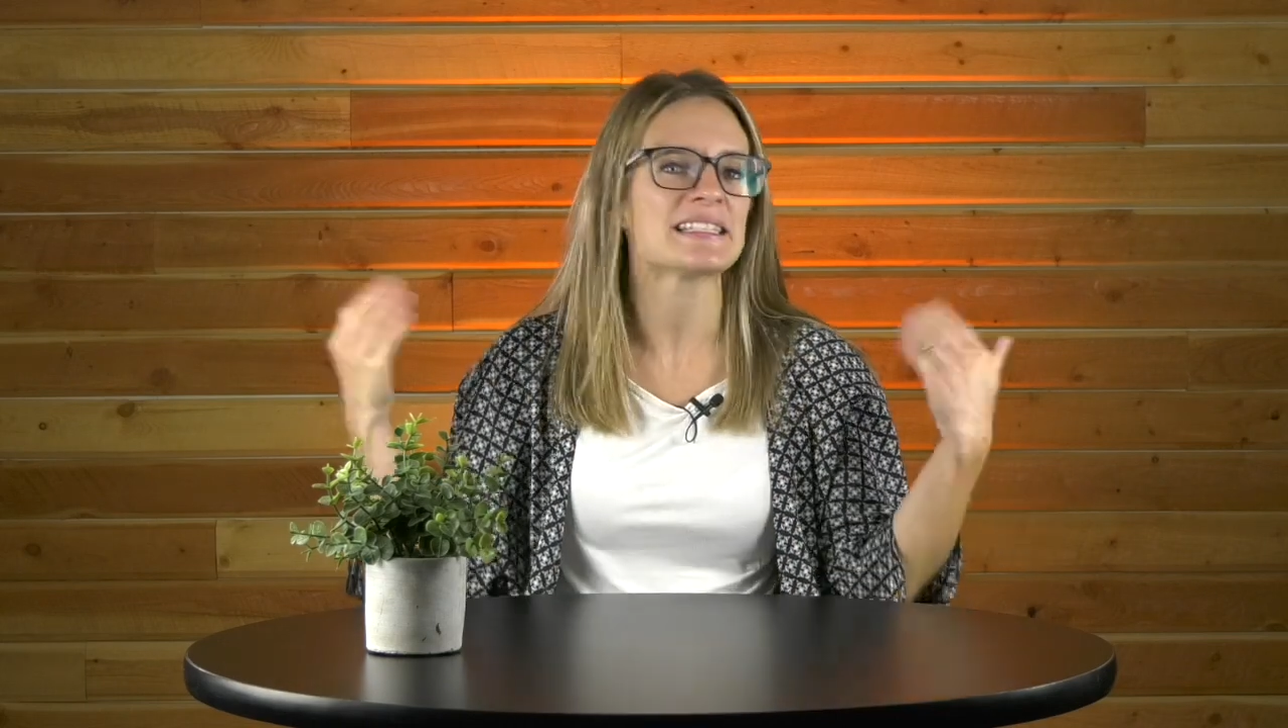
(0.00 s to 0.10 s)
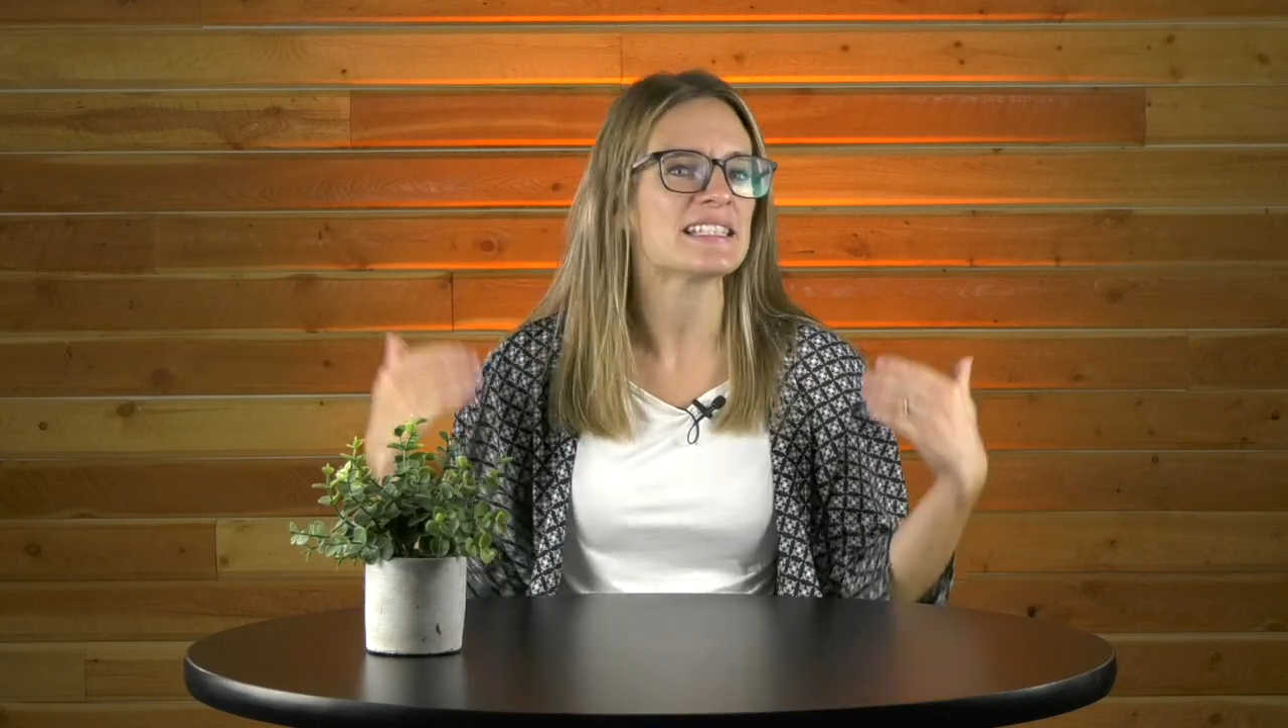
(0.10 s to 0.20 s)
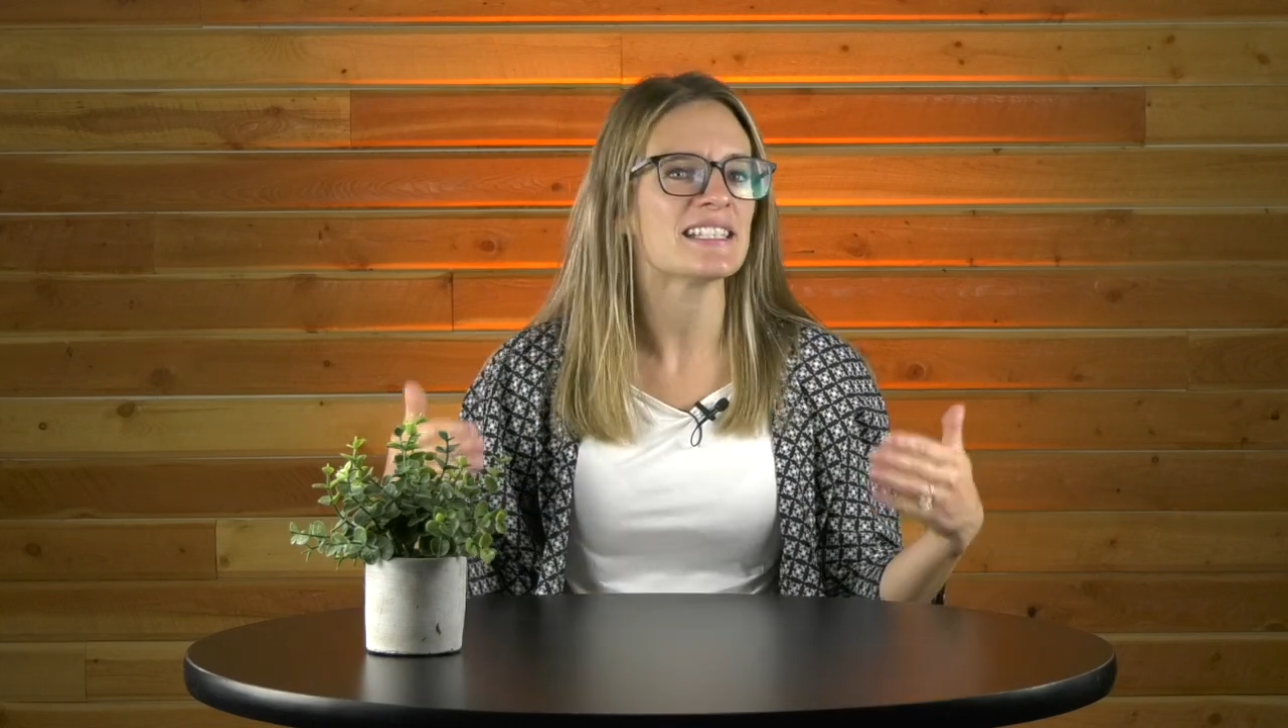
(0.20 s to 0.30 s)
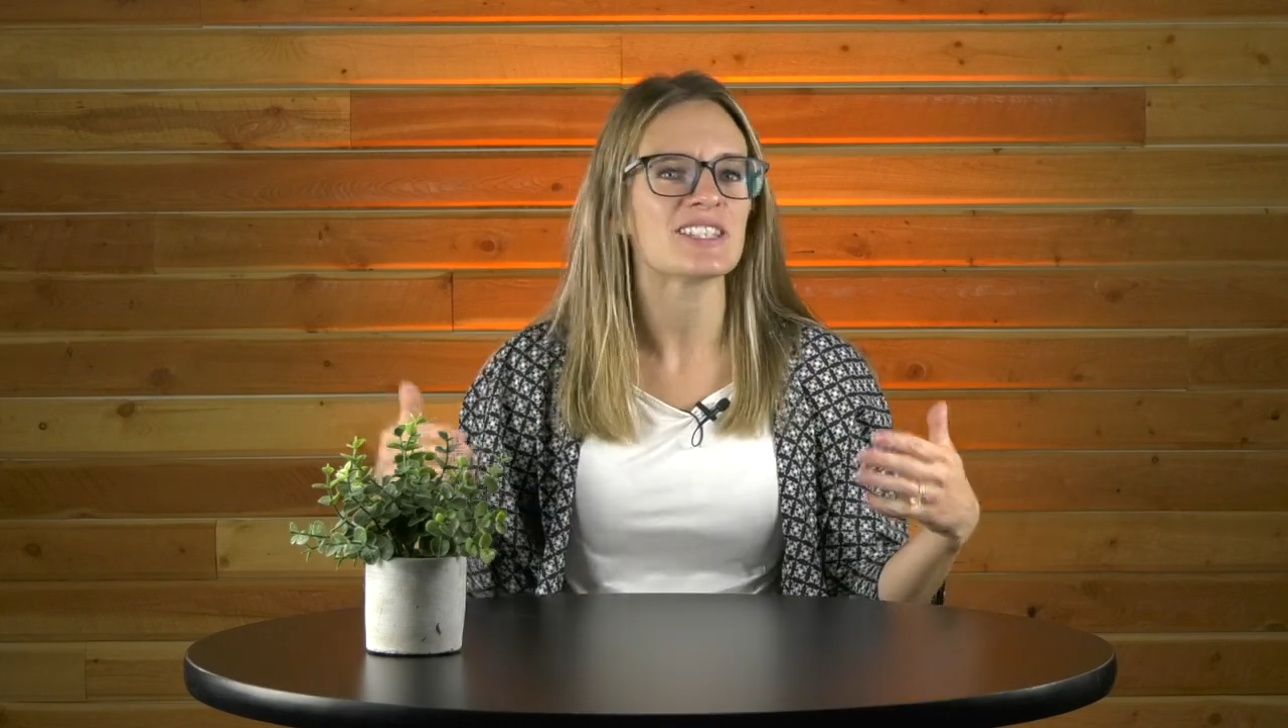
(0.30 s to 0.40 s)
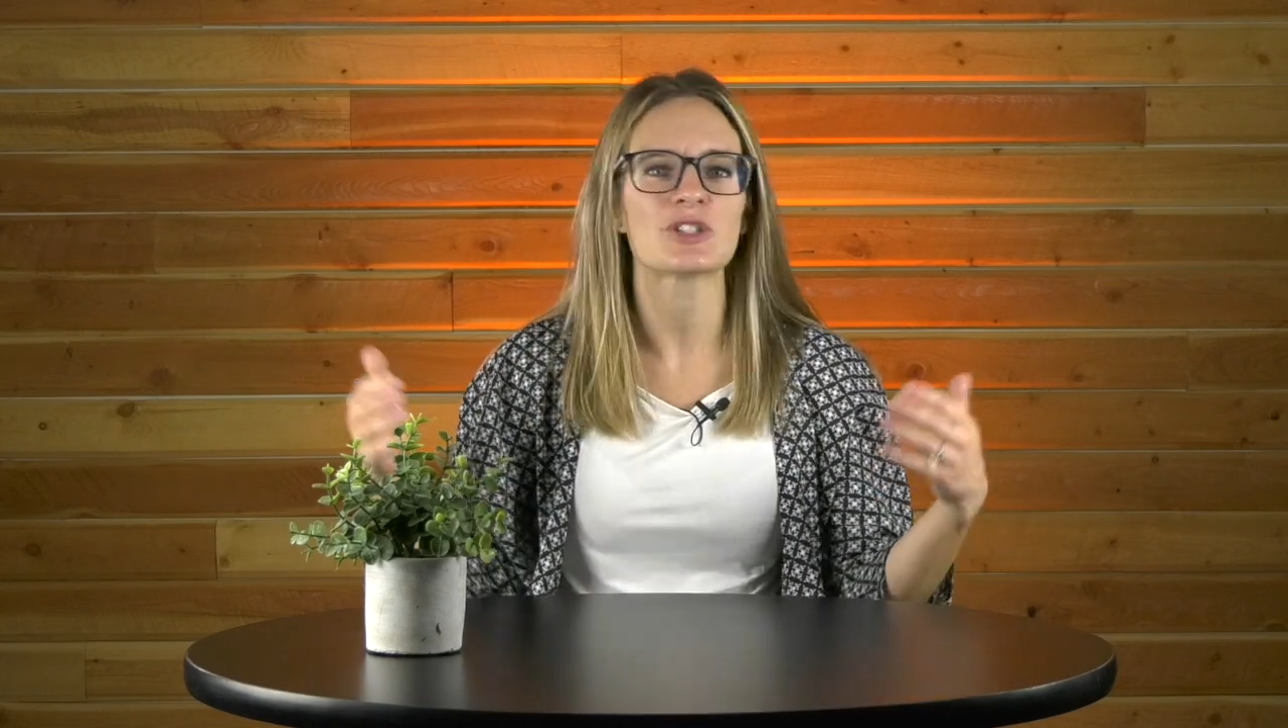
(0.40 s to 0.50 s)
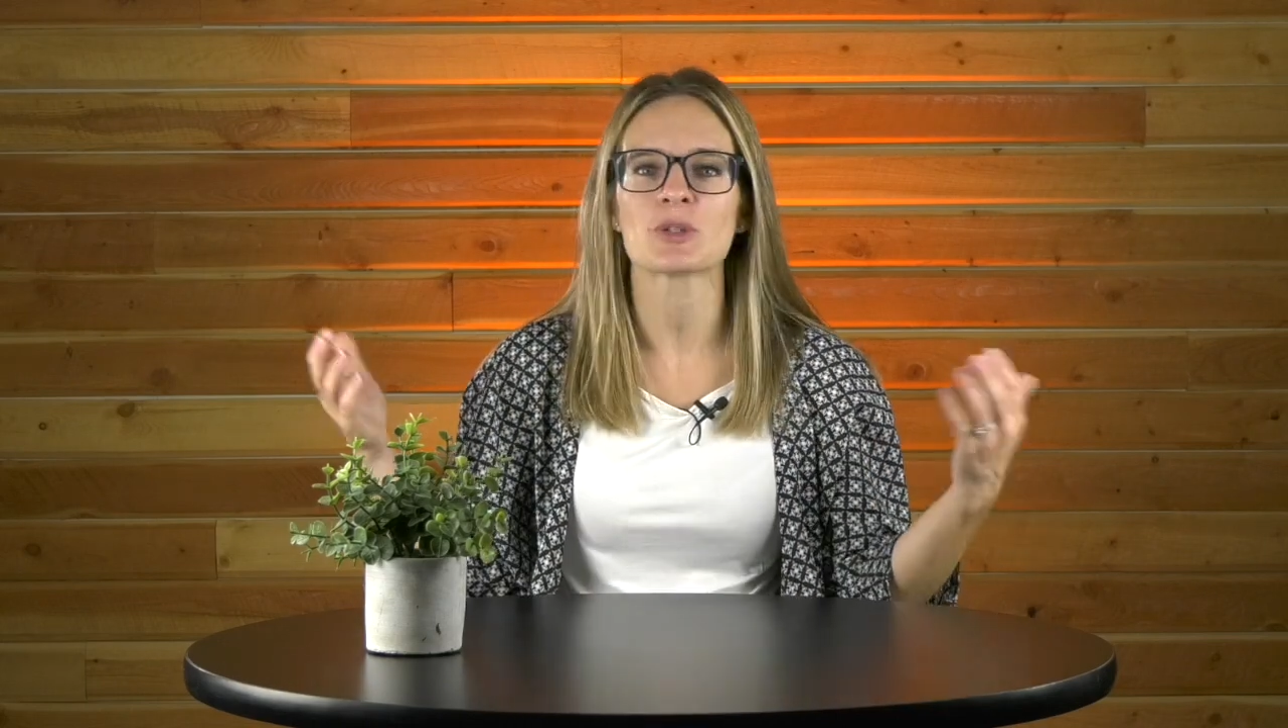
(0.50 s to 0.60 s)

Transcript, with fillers: see us,